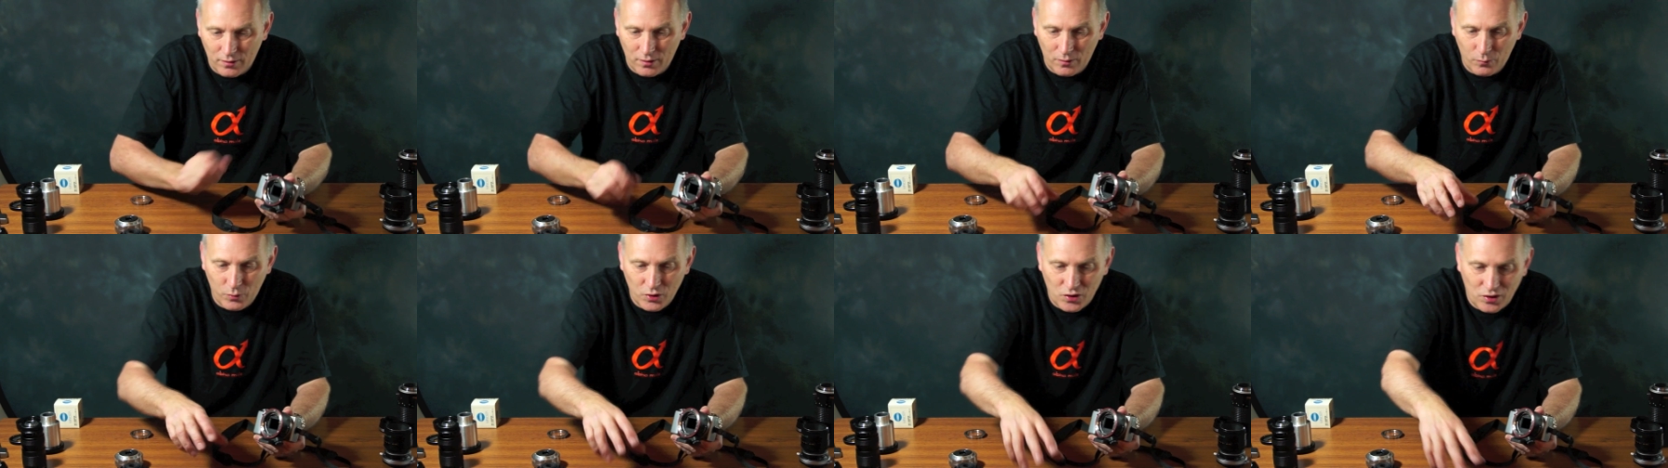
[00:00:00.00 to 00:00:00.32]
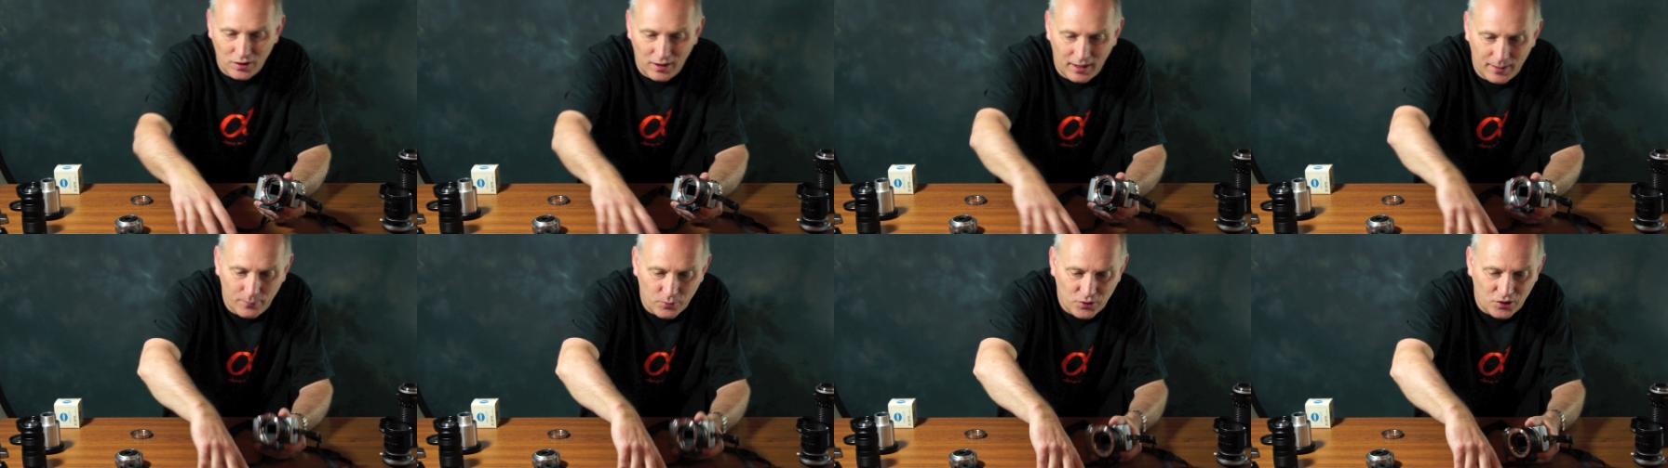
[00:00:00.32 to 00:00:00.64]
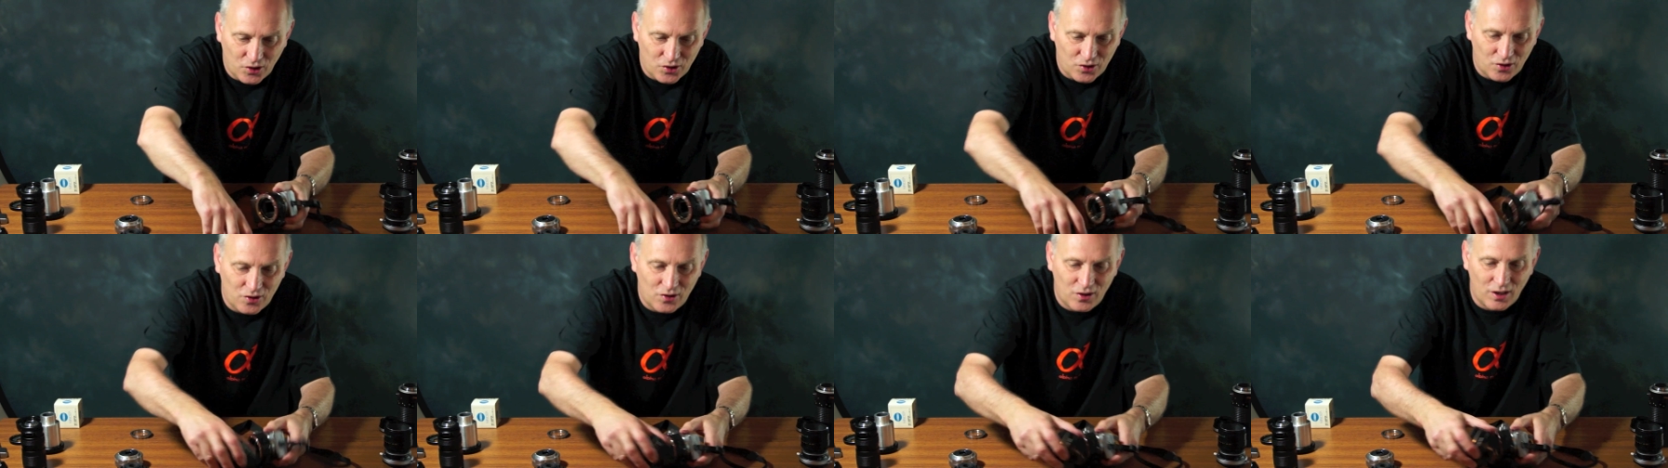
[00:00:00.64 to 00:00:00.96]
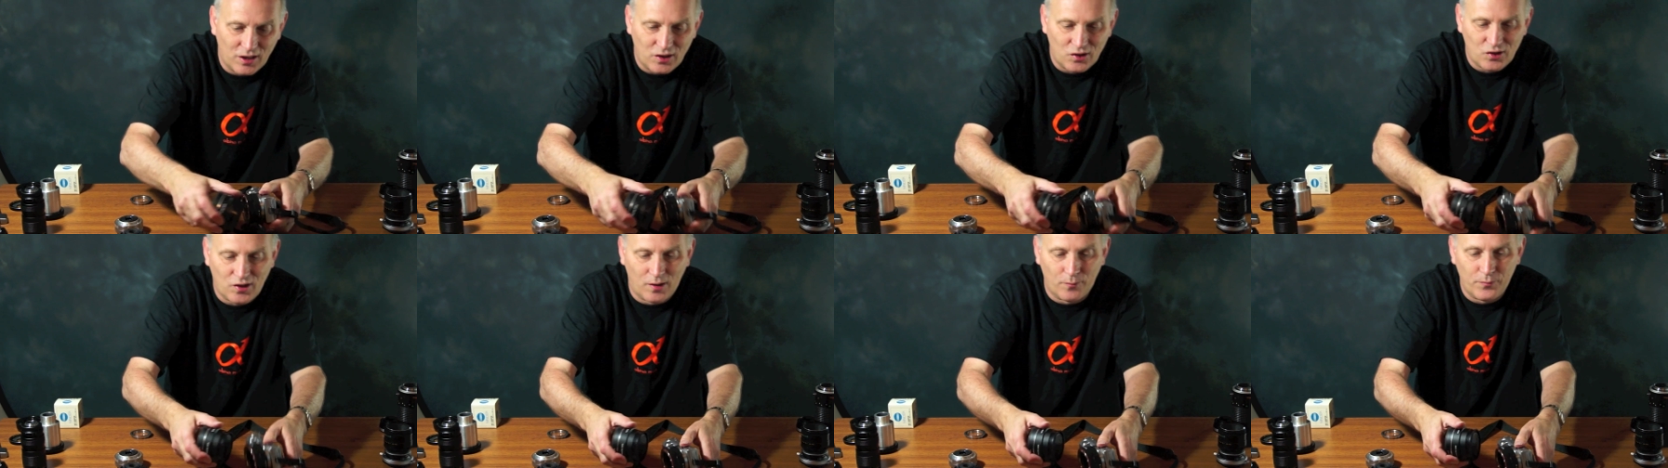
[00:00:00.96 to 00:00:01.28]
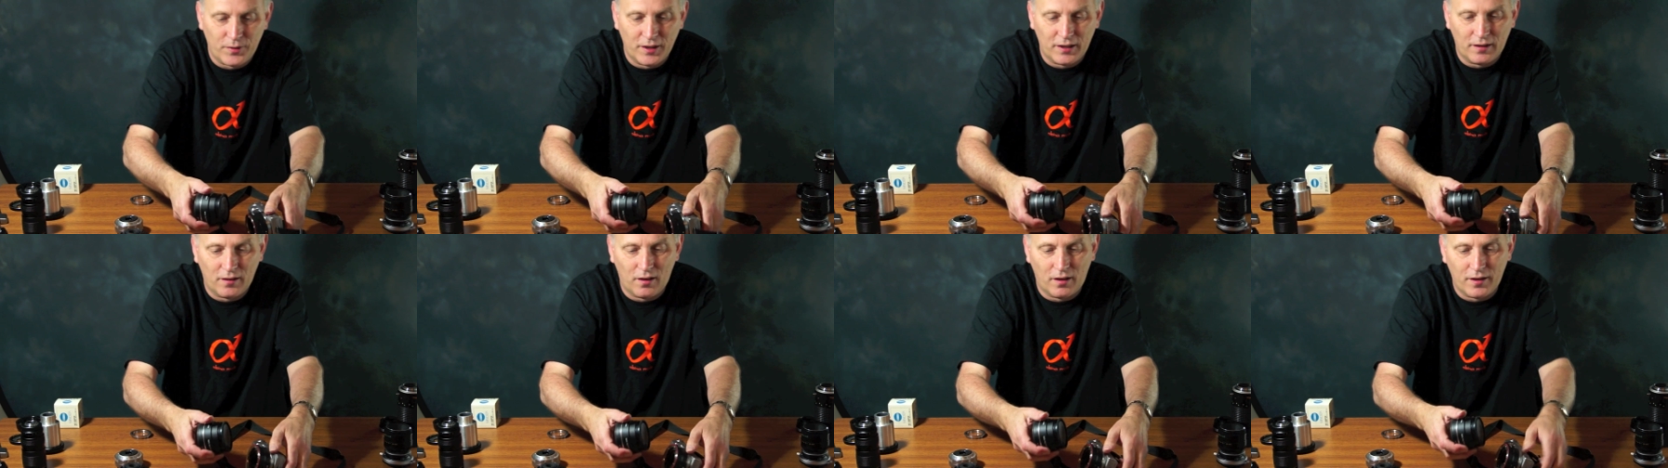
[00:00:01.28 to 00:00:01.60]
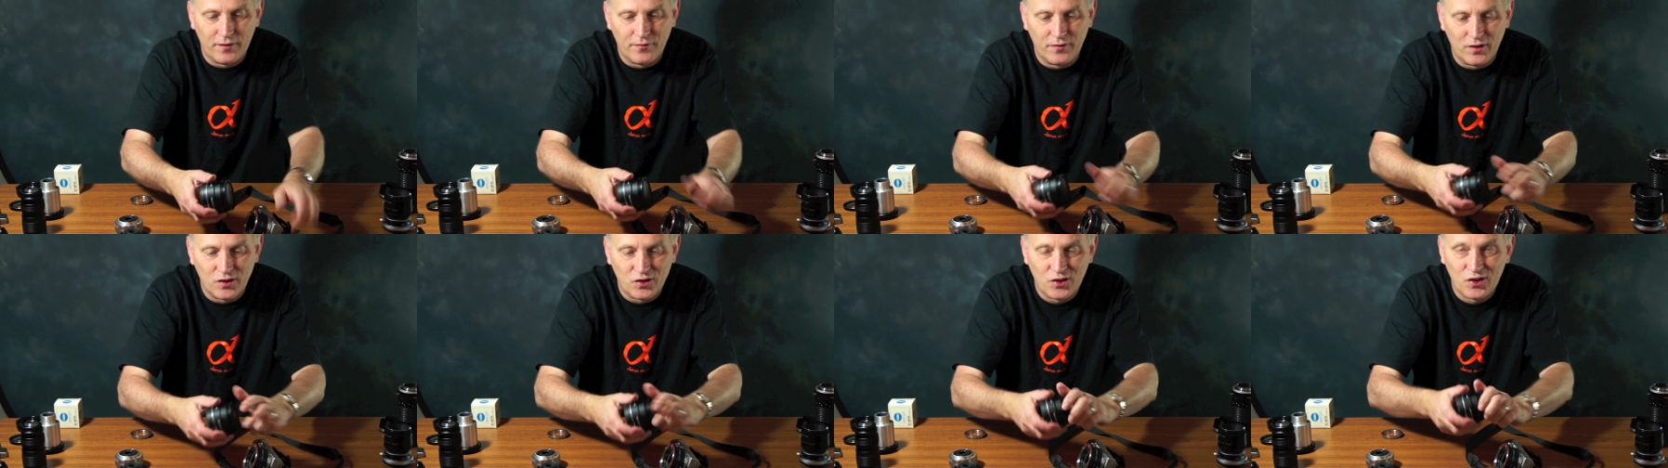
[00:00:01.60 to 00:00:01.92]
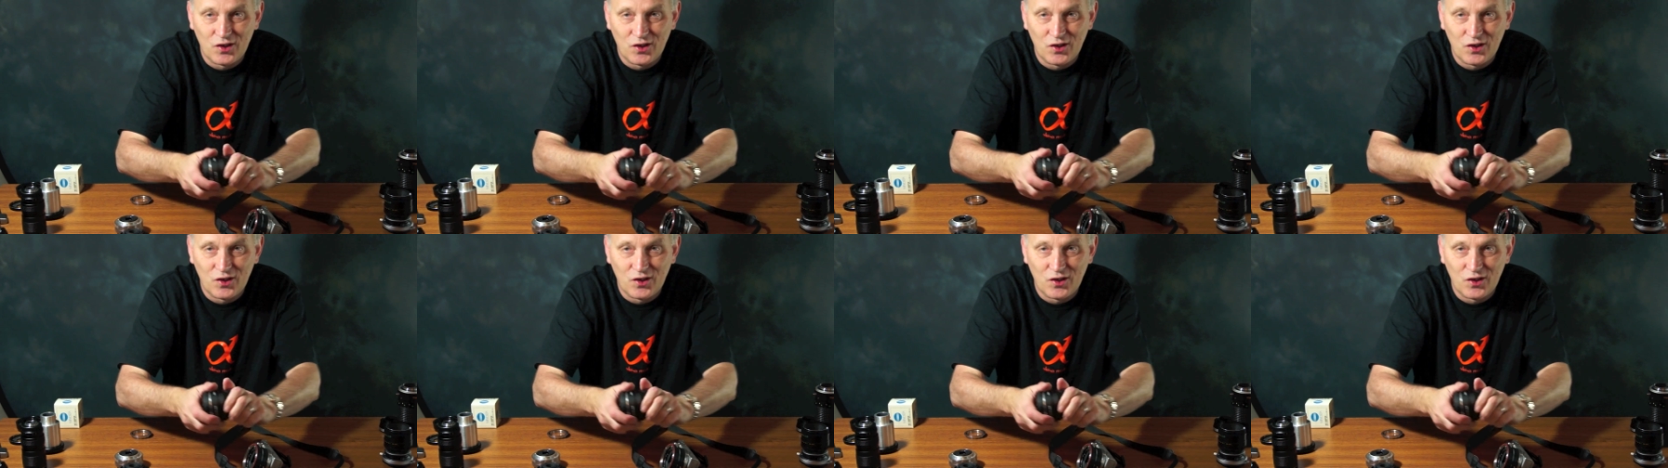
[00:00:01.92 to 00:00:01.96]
which enables us to take something like this